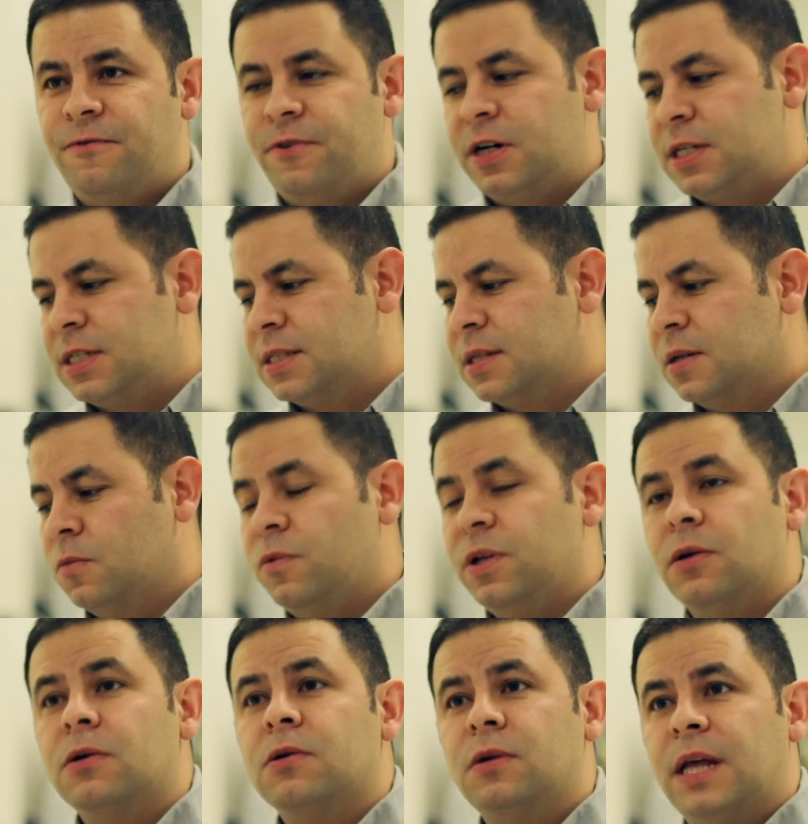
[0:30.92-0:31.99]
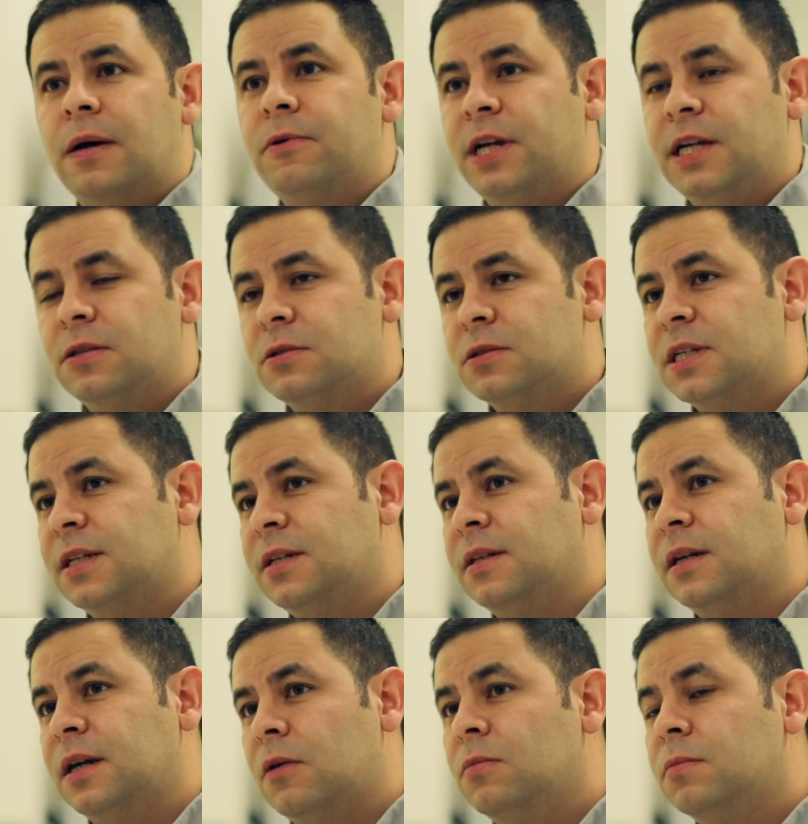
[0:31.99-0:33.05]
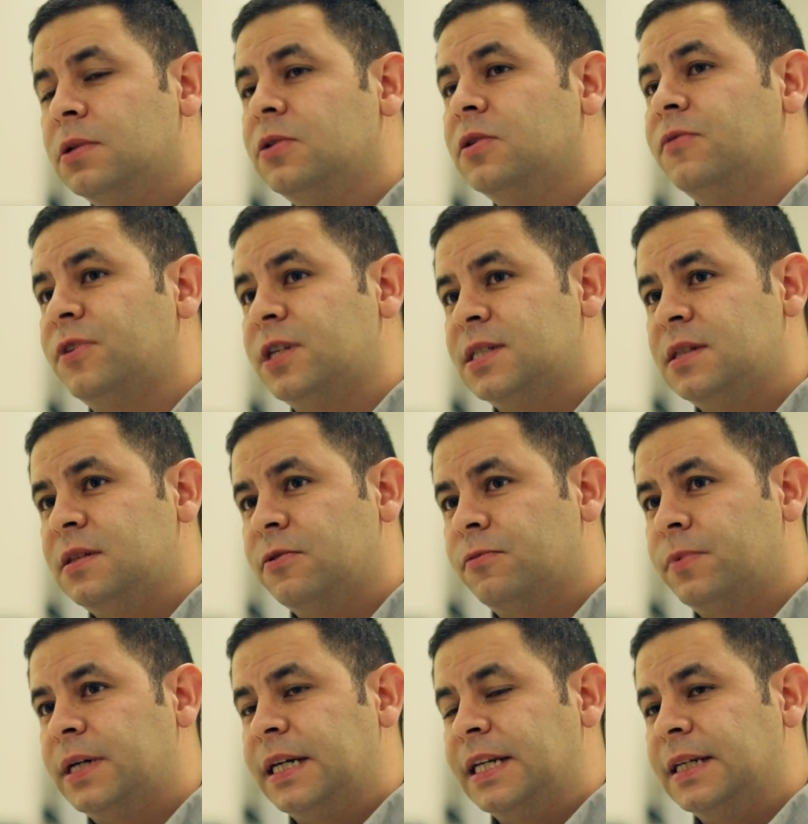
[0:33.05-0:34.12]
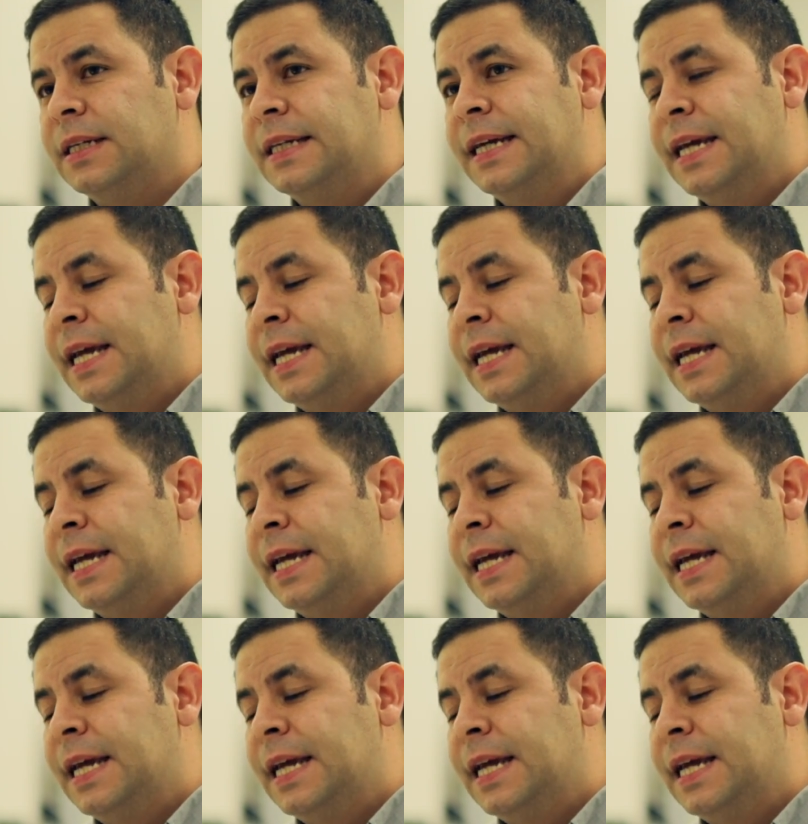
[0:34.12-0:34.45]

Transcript: First, with our collaborators in Humboldt University of Berlin,